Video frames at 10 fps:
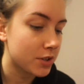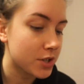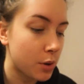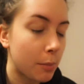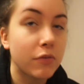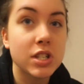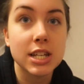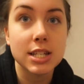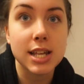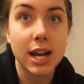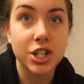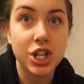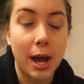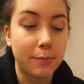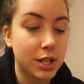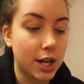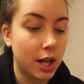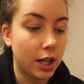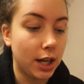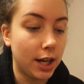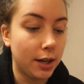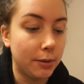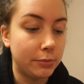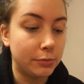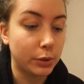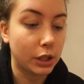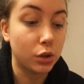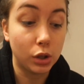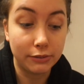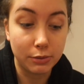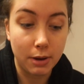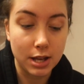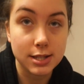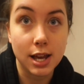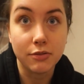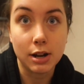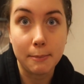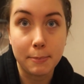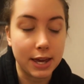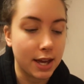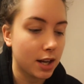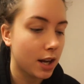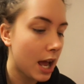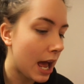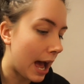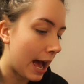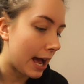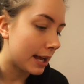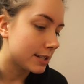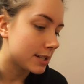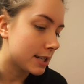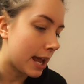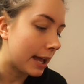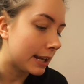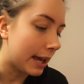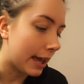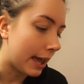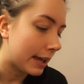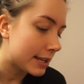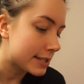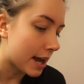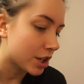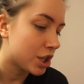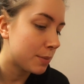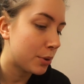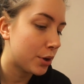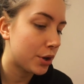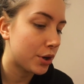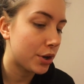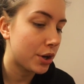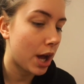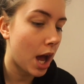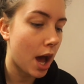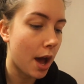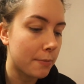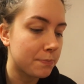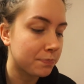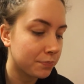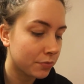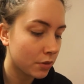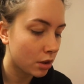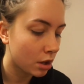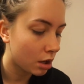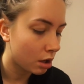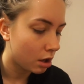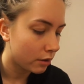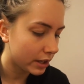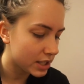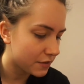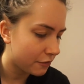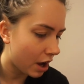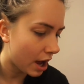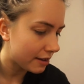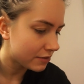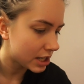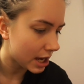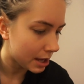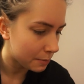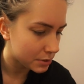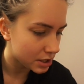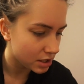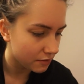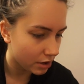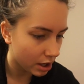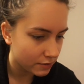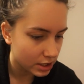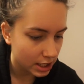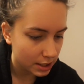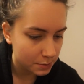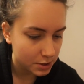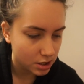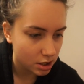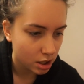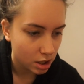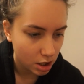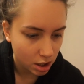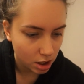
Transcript: so I'm obviously in the second chapter, we can all have the mindset of an Olympian, and in it he's actually put I think it's five tips. Is it five tips?